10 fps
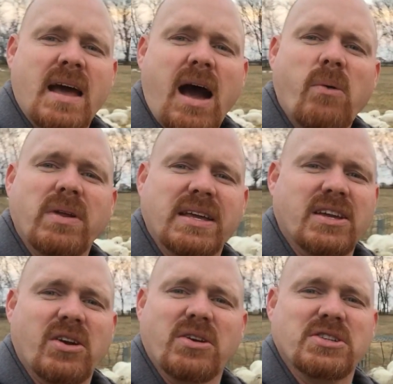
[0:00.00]
I want to
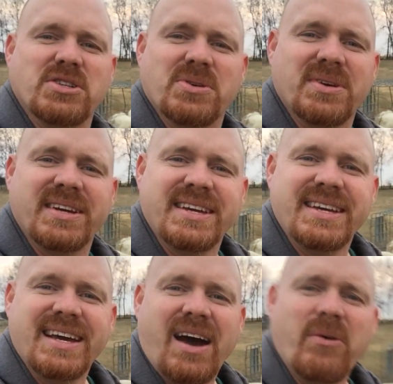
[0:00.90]
encourage you.
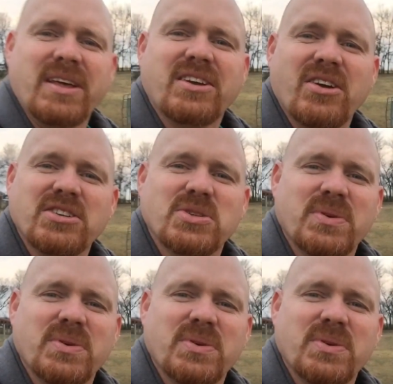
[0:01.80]
I want to encourage